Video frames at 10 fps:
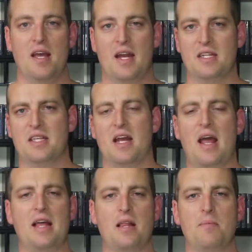And he said,
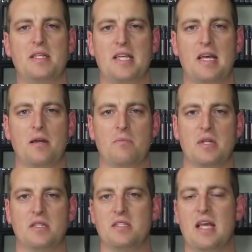hey, let me take them
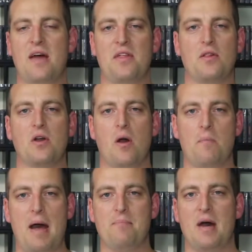and see how they look on
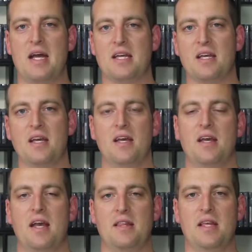my bike,
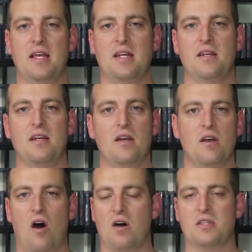and then
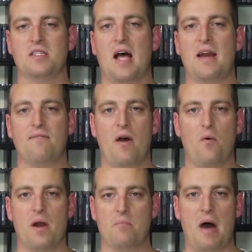I'll decide if I
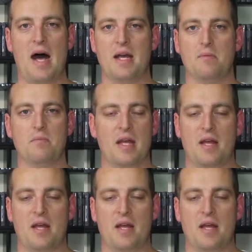want to buy them.